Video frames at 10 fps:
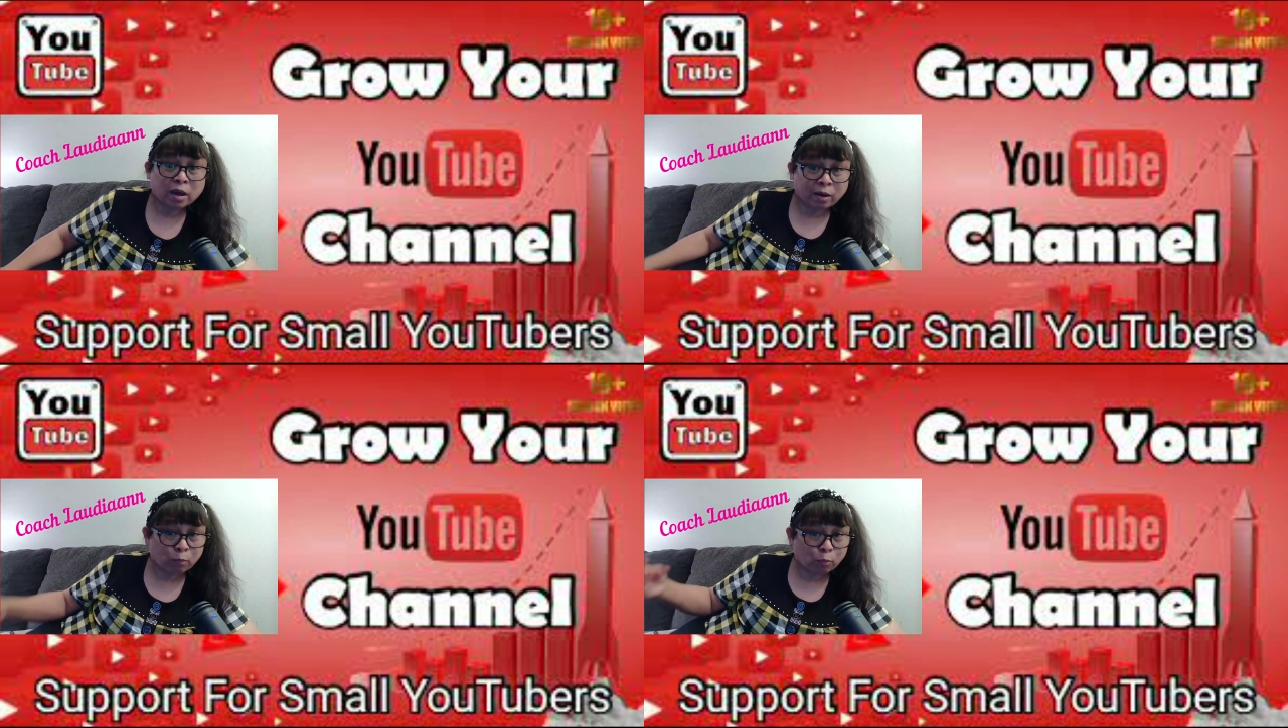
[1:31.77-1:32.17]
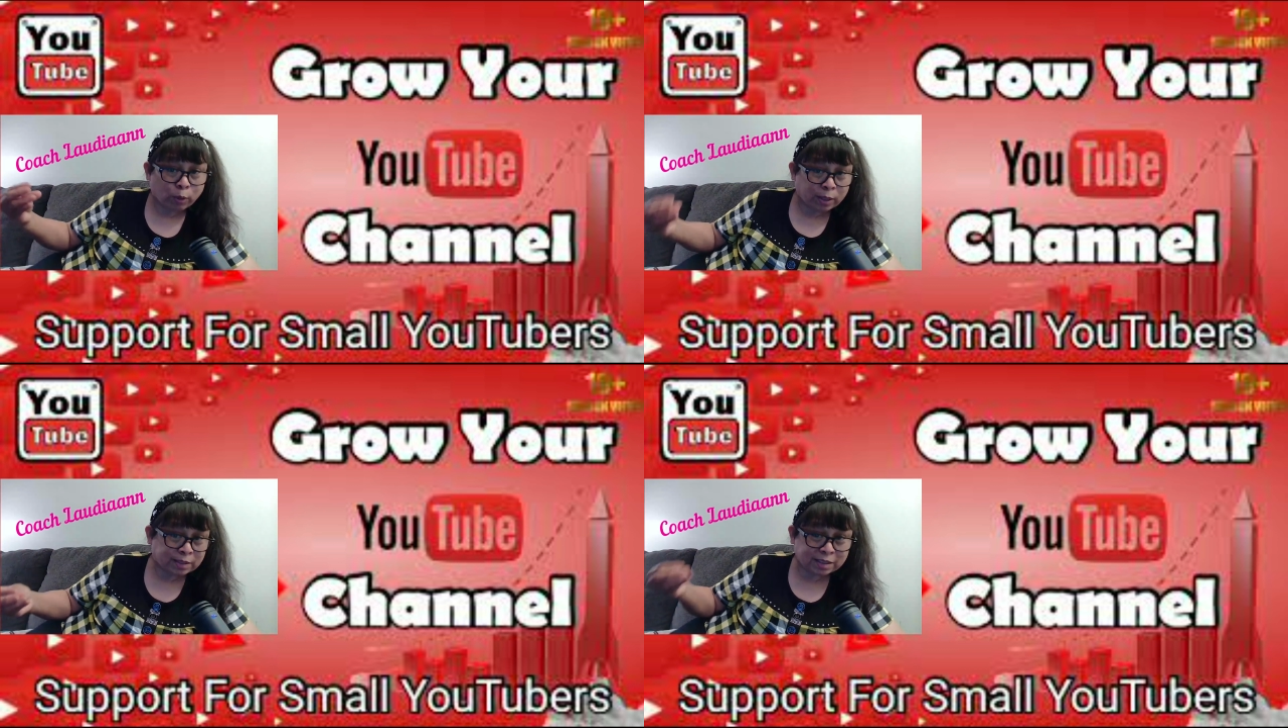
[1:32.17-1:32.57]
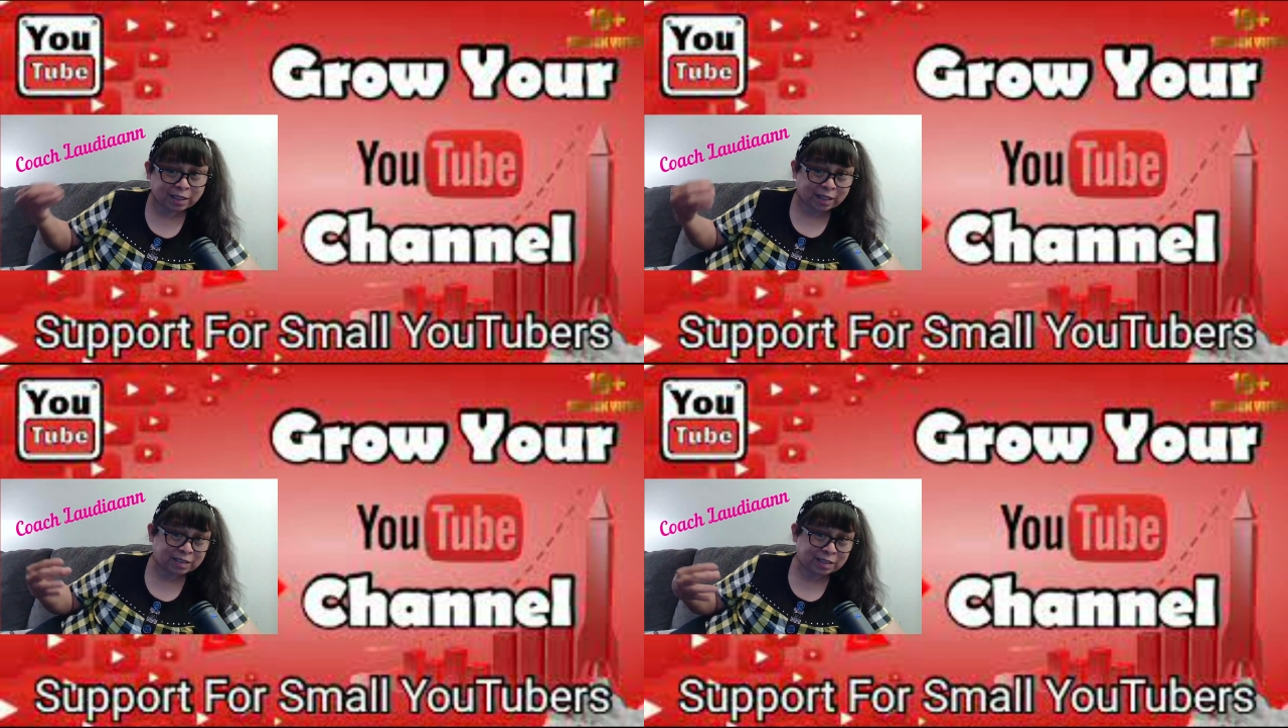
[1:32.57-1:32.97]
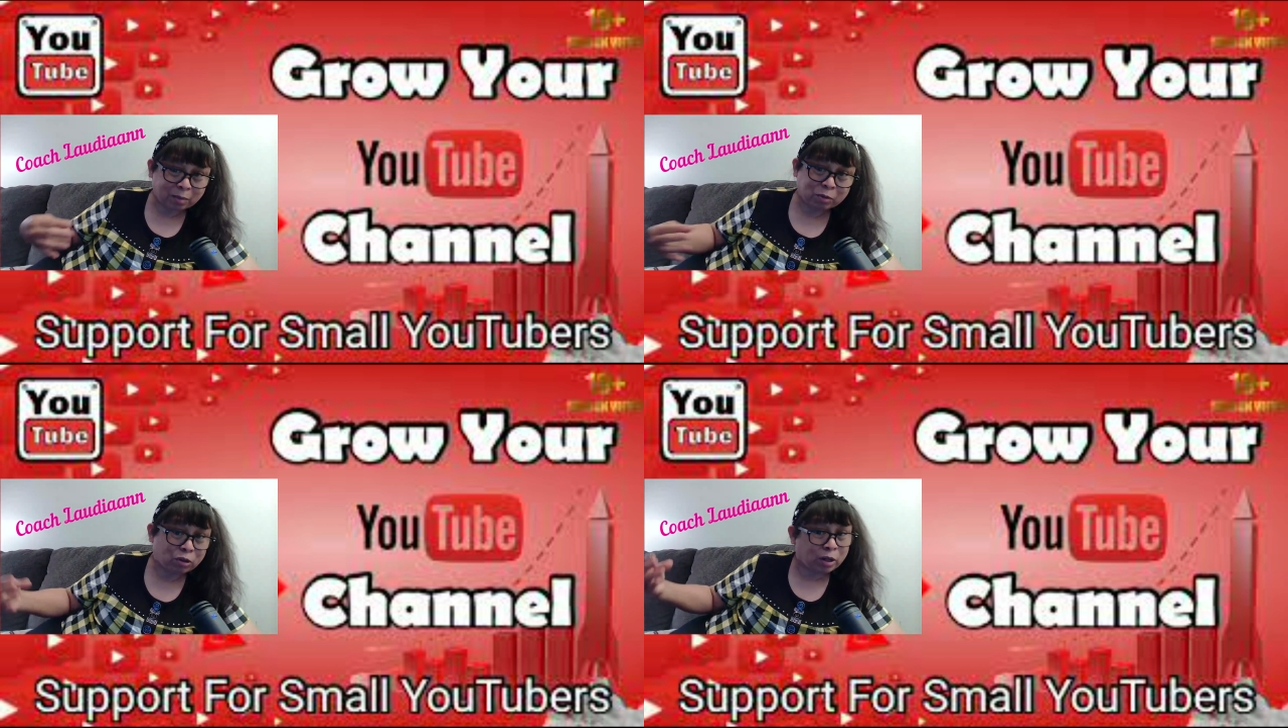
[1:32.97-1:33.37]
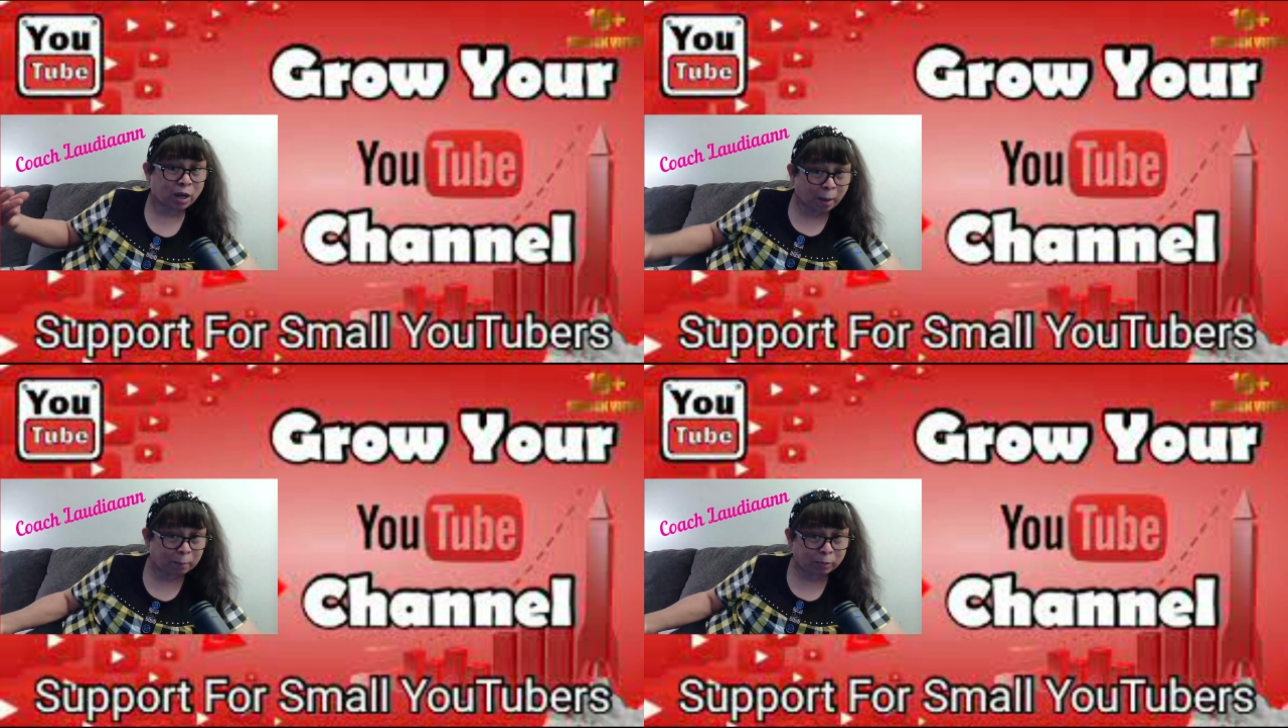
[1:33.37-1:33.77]
uh, when's the next time you're going to
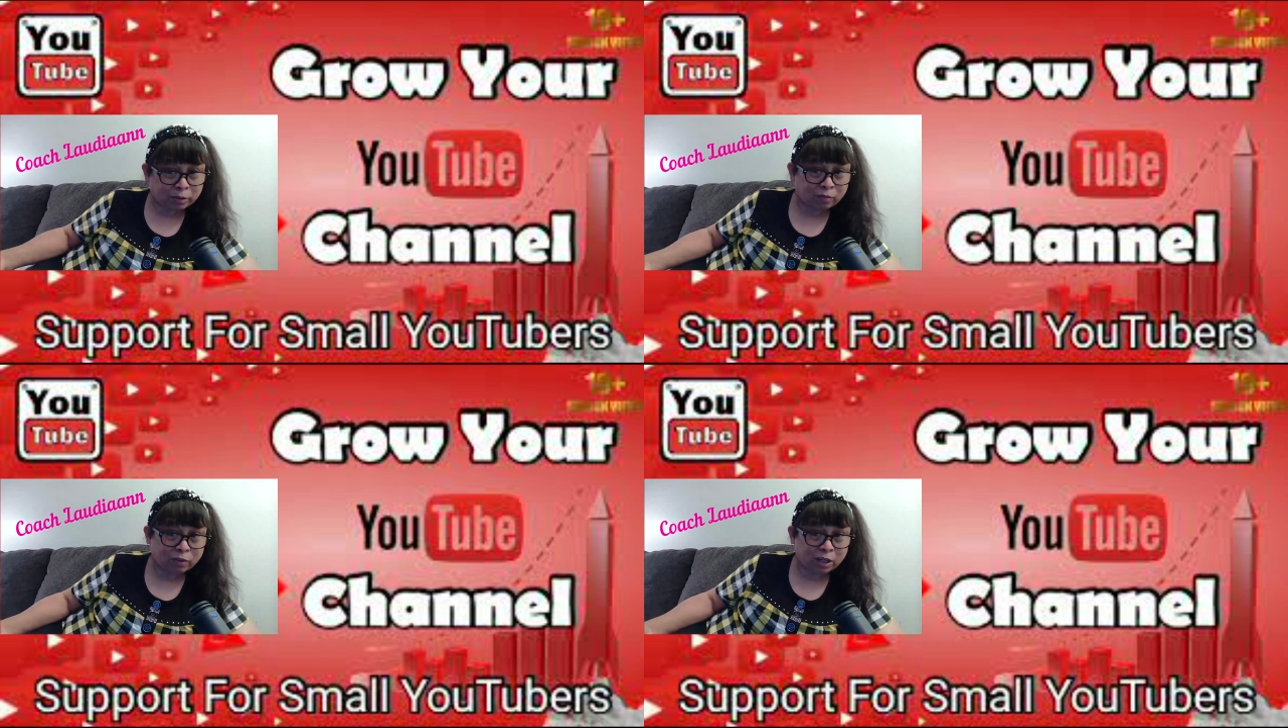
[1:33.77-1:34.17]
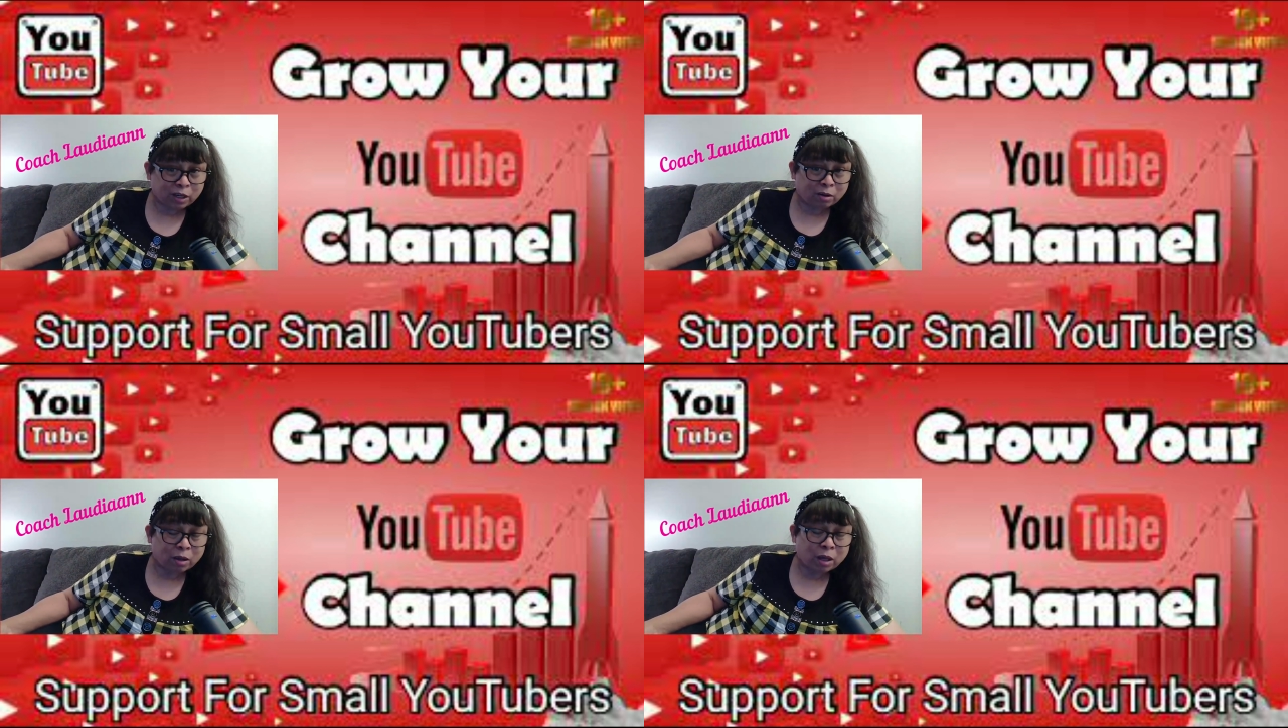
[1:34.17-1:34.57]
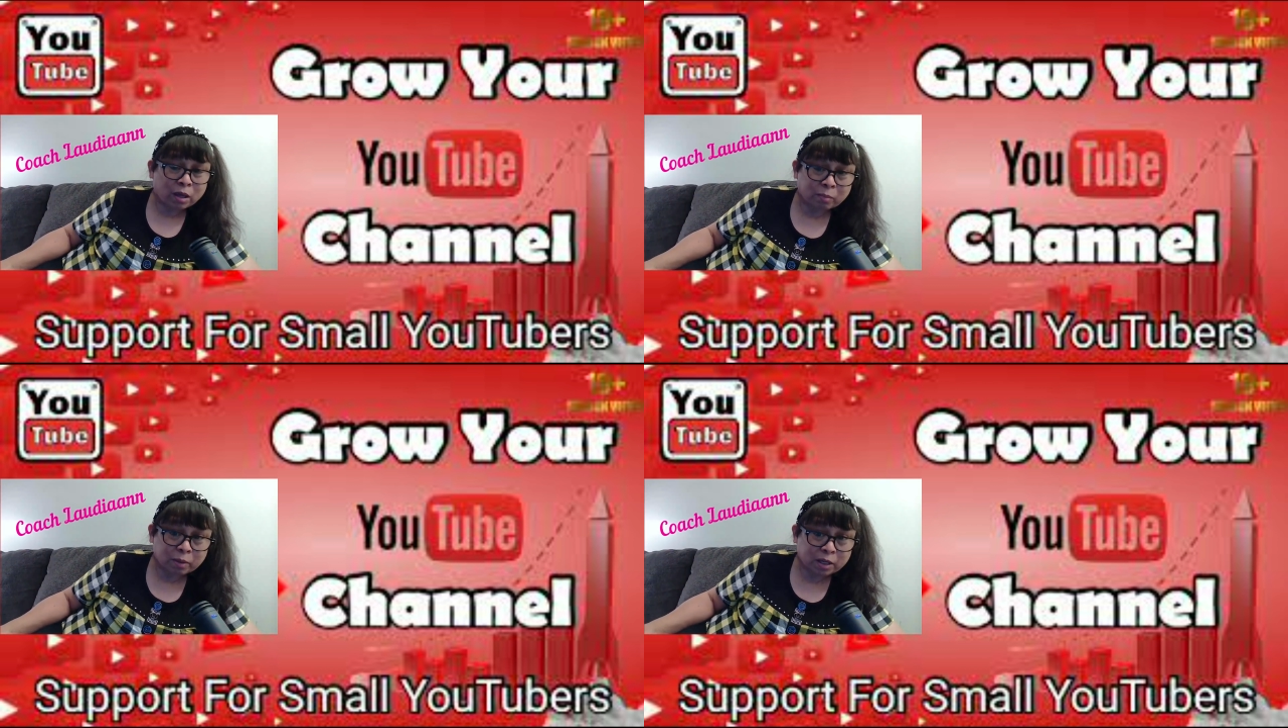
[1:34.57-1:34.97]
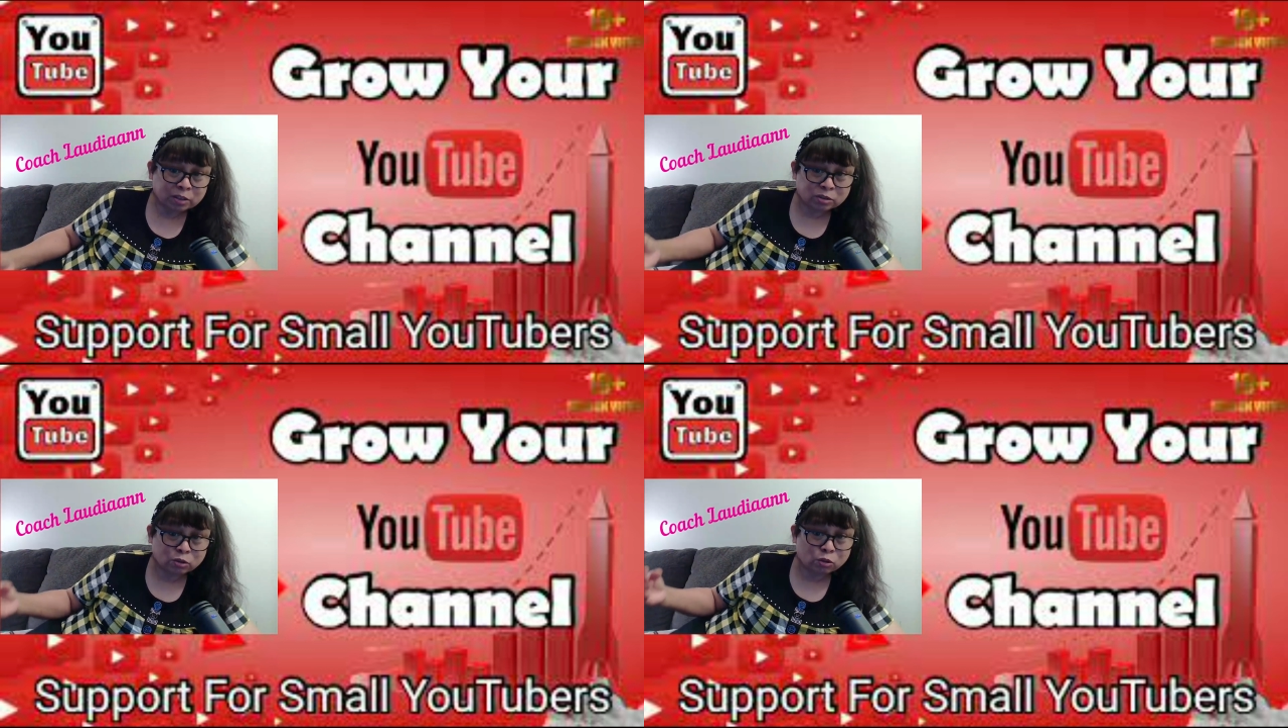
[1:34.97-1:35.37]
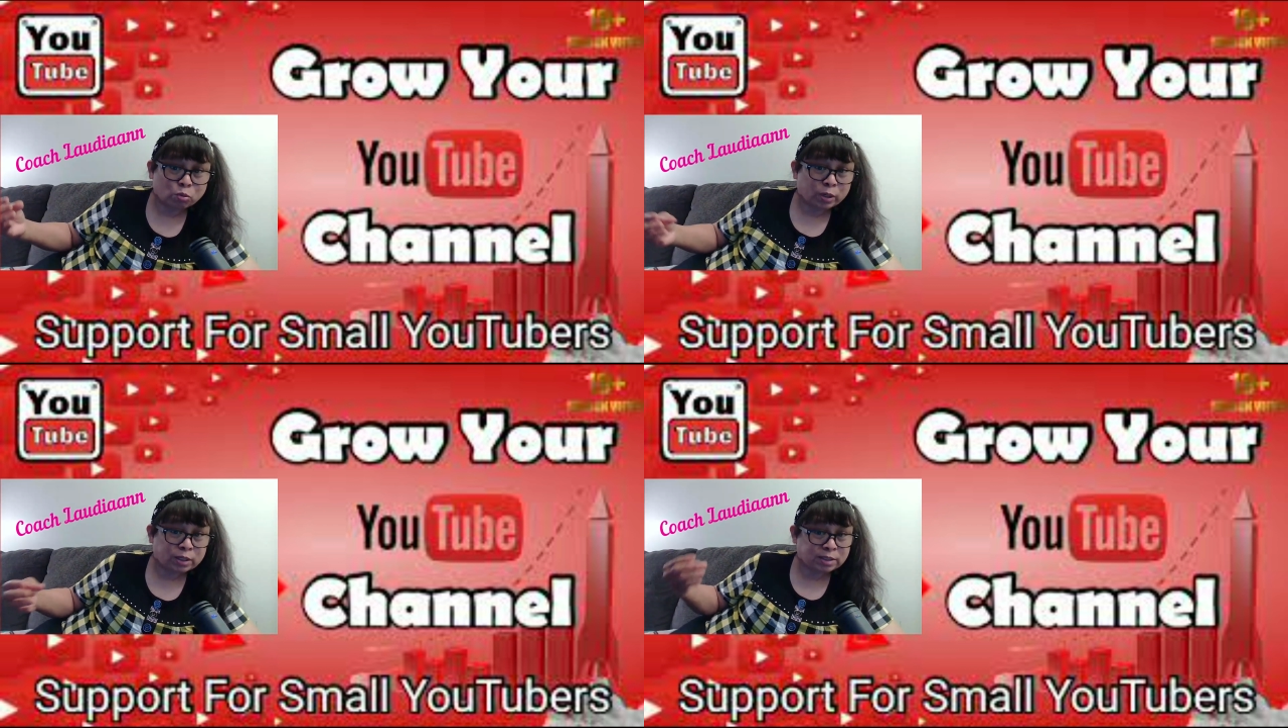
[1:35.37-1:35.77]
upload a video because
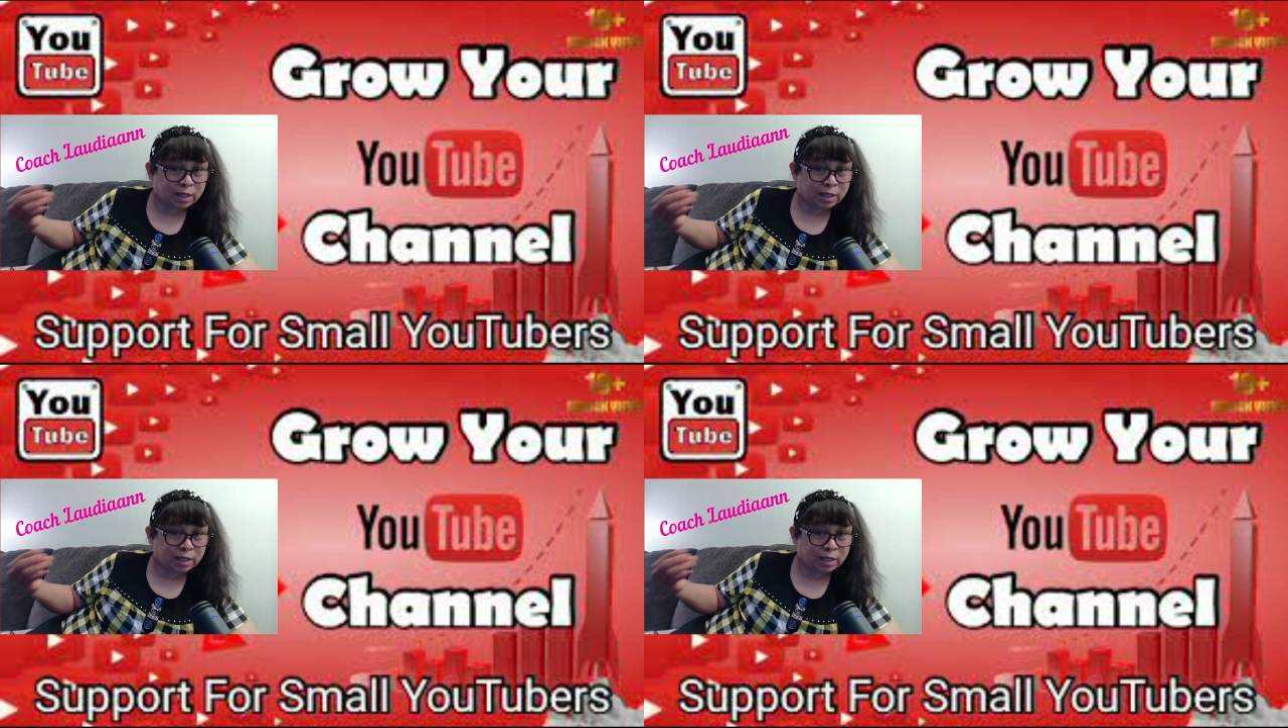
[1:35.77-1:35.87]
you want to